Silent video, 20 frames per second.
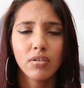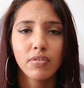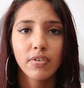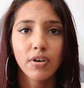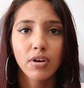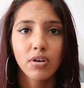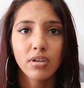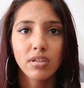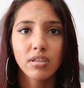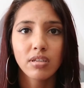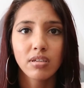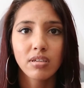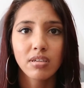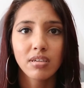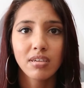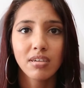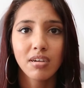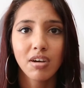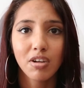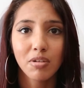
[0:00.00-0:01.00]
focus
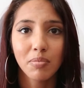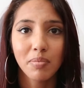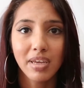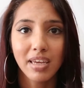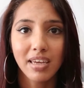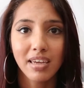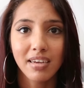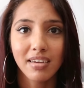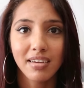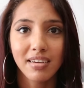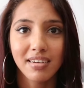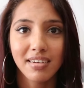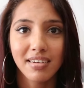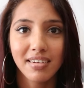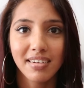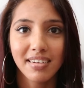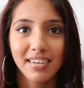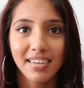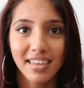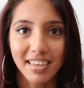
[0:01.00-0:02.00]
on me.
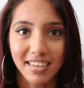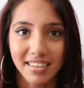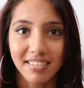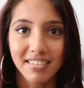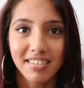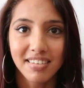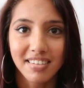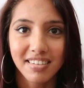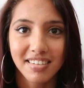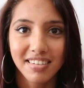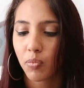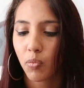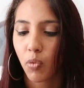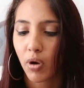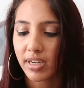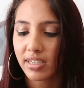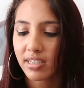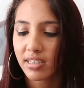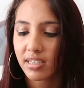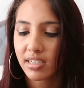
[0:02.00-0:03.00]
Yes.
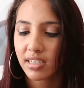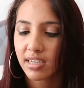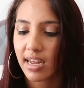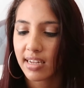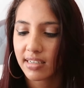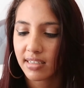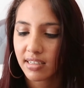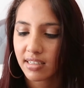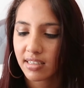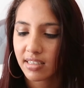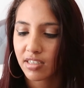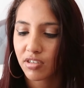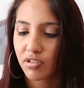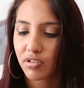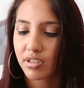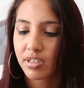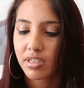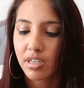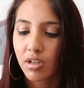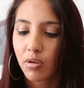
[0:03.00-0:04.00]
What is the craziest thing you
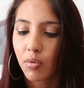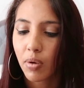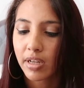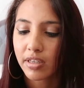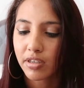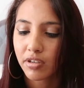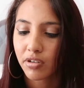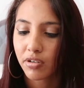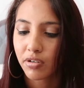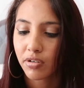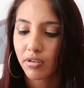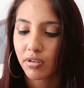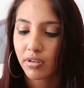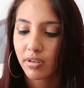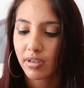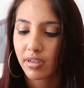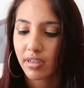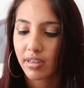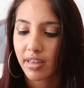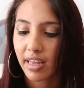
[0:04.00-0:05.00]
still want to do
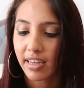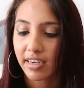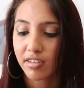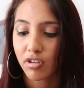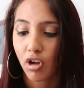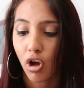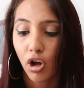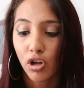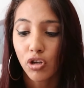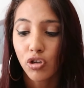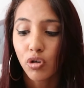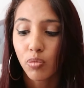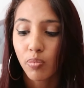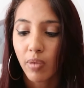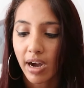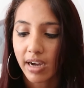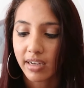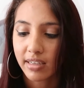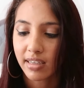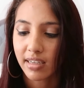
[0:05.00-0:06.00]
that is on your
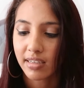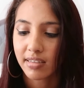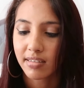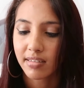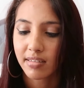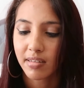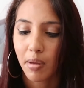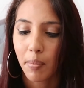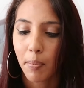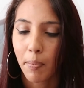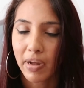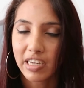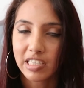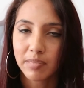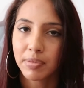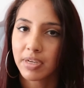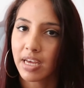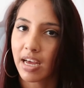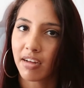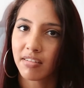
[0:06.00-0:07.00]
bucket list?
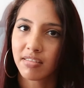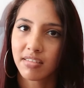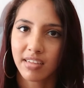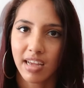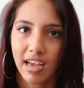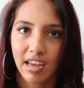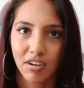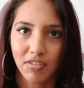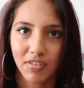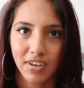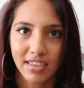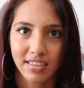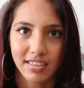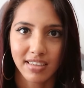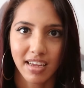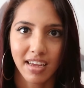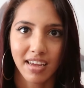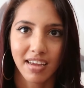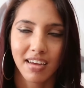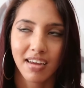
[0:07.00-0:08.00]
Must be outside of
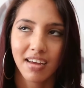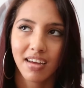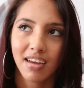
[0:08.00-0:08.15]
SA.